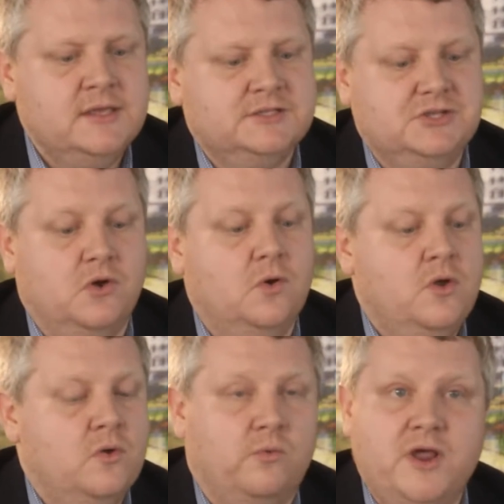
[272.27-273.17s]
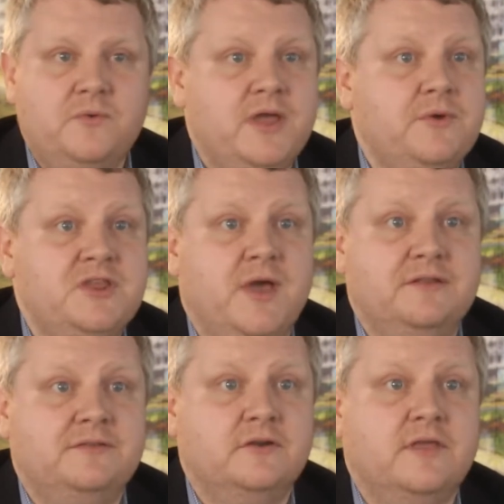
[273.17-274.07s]
So right away when you
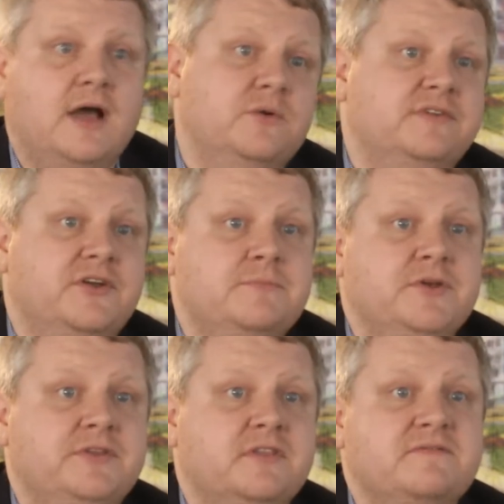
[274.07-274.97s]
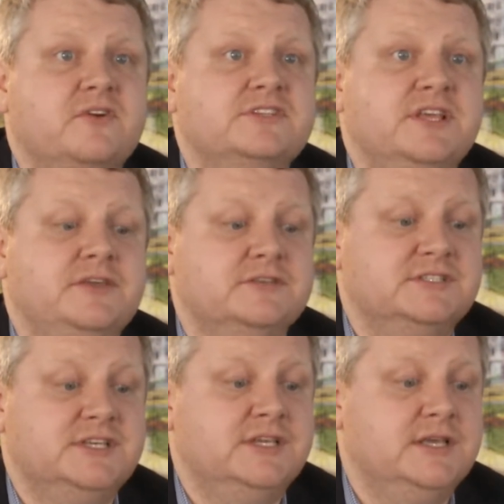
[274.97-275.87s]
enter the aquatarium building, the first thing you'll
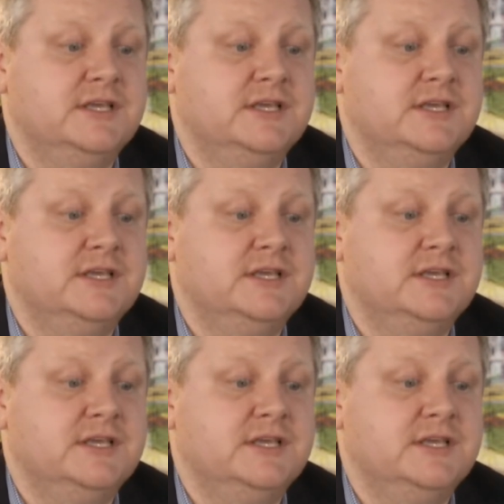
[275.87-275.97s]
see